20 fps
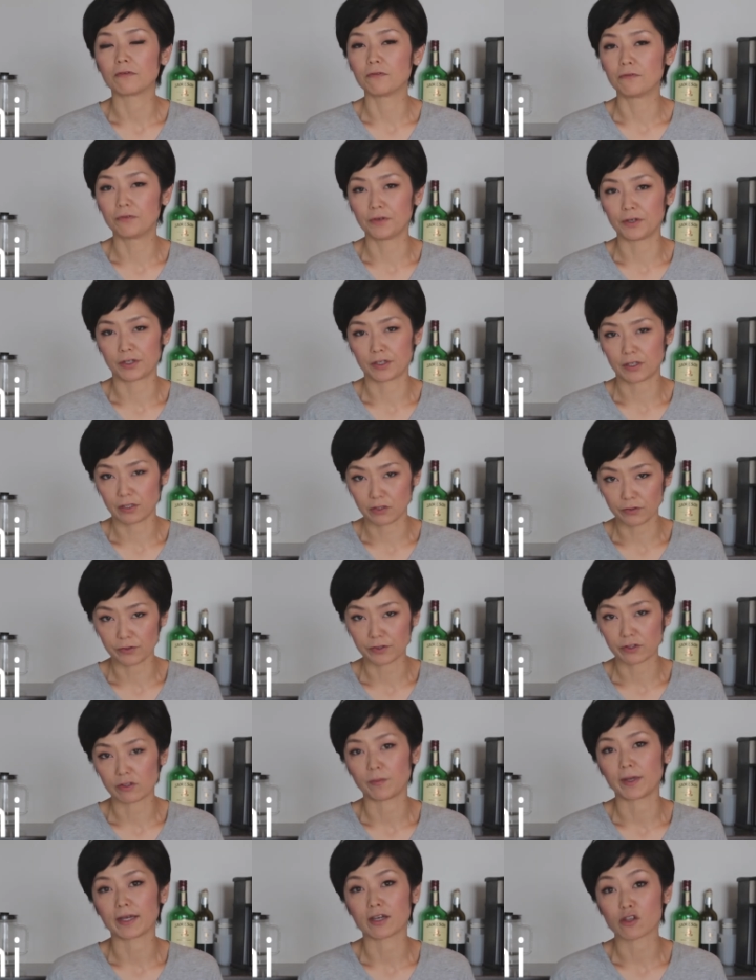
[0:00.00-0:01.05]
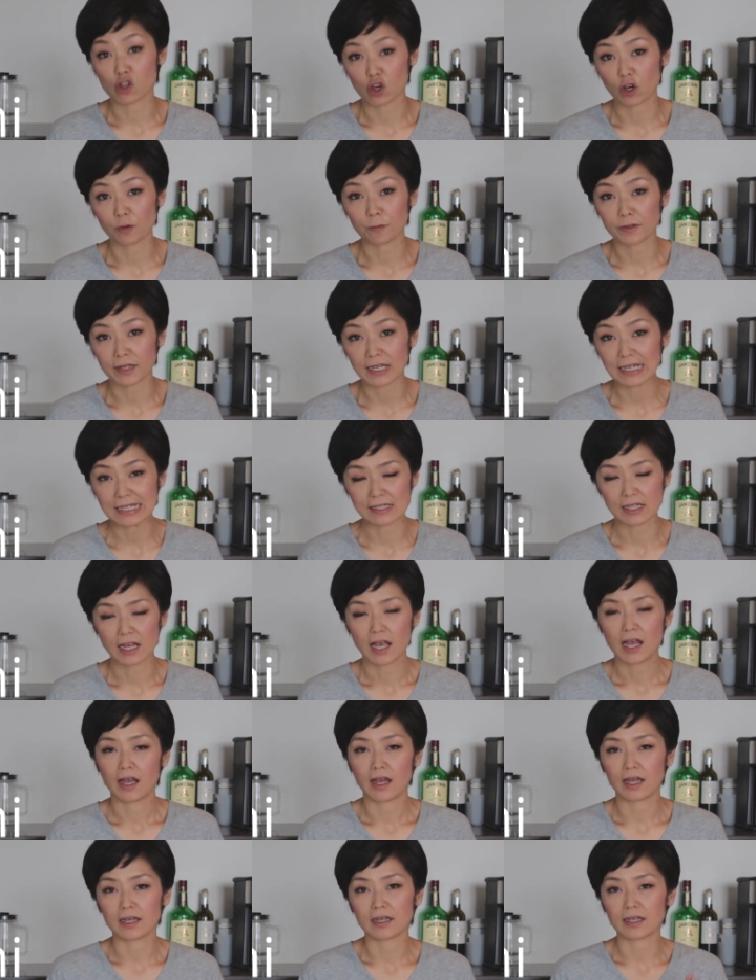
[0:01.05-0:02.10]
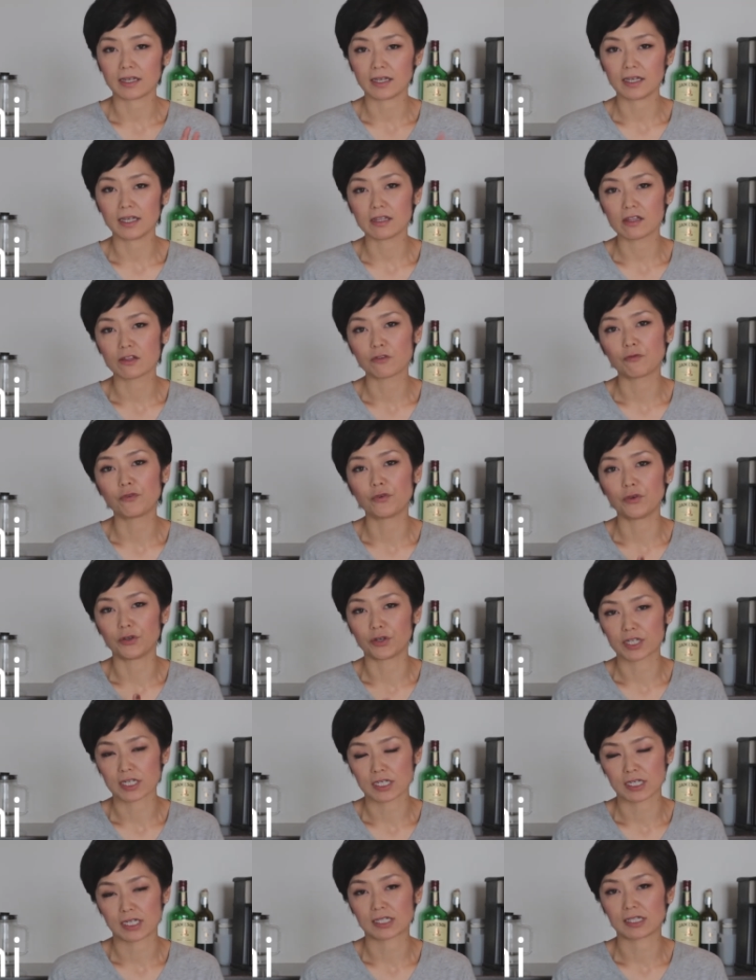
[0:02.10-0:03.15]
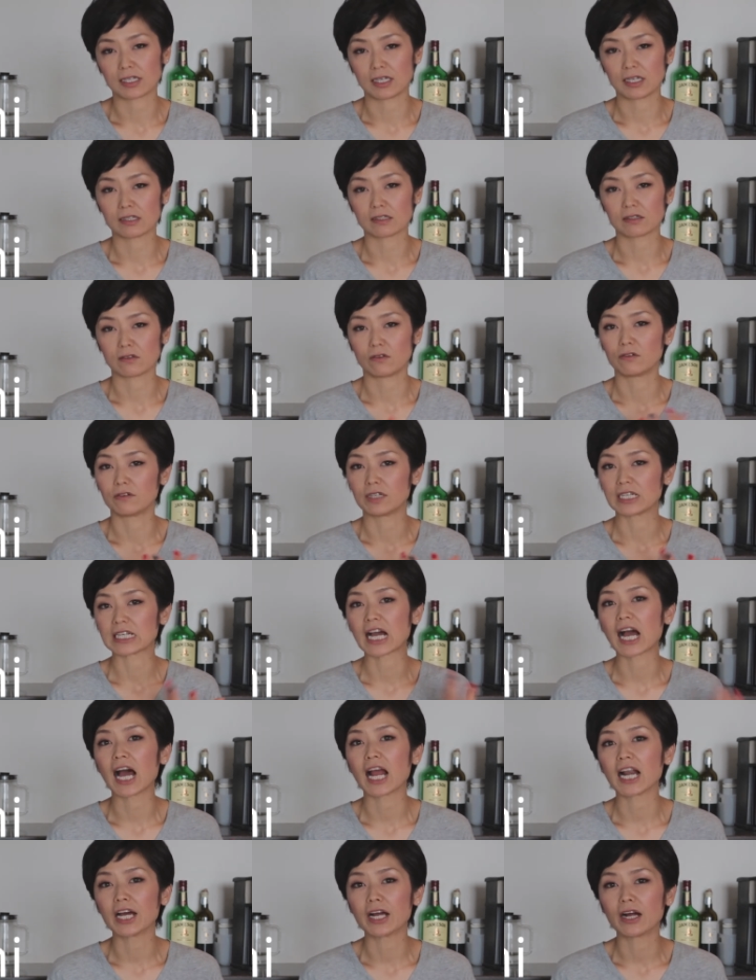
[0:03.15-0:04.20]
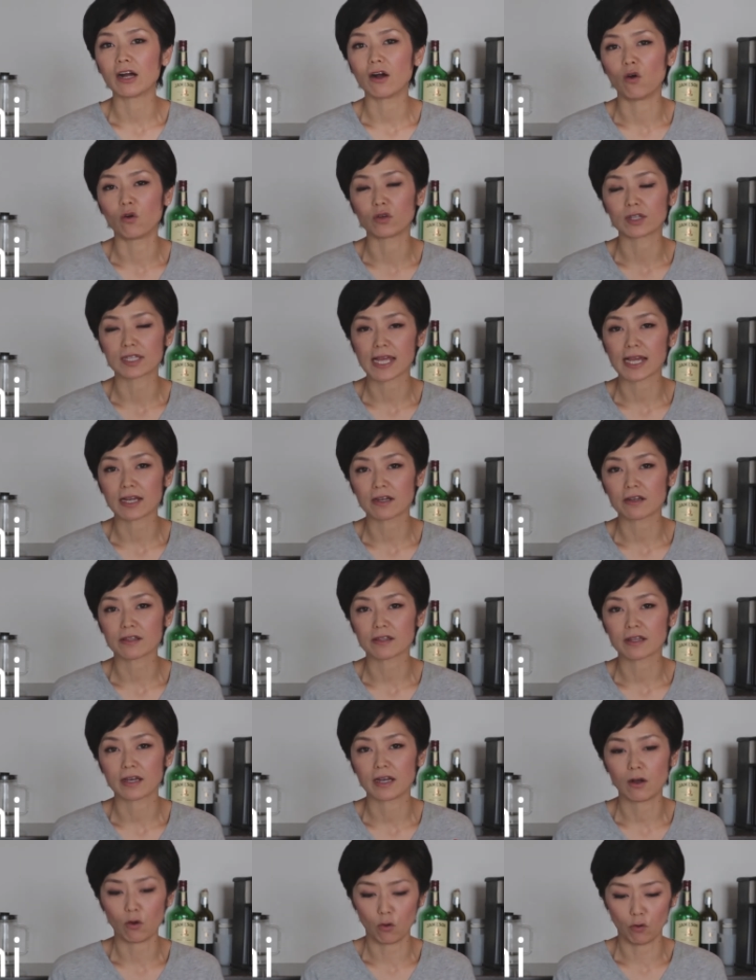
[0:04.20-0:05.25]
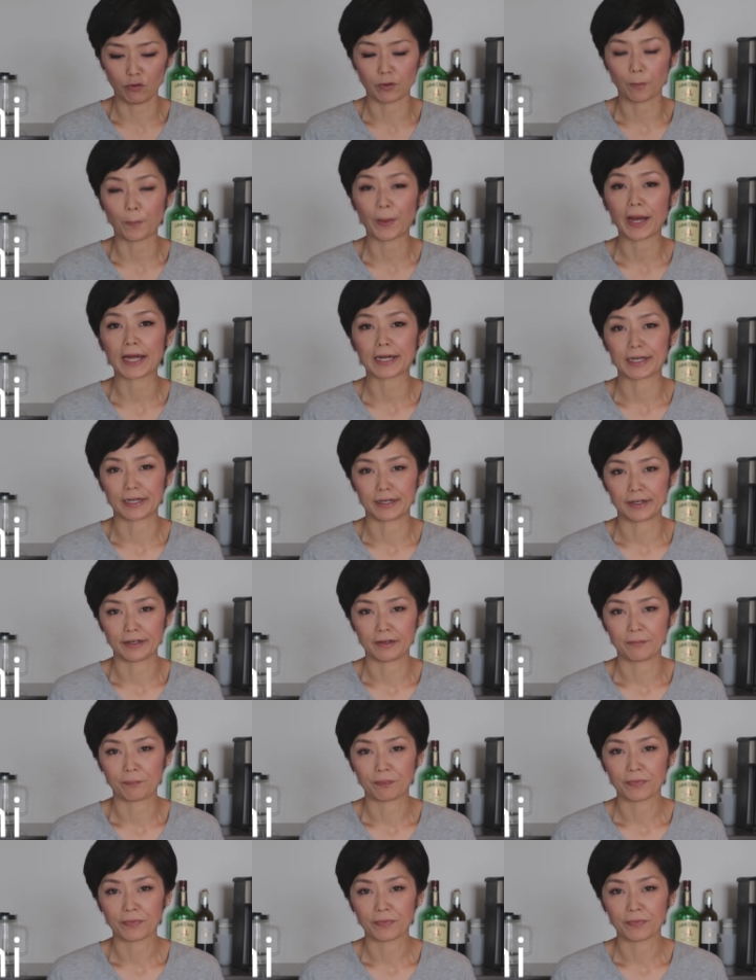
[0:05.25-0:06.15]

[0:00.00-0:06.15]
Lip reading: of wood used to make chopsticks, and each wood has its own color or texture or the pattern.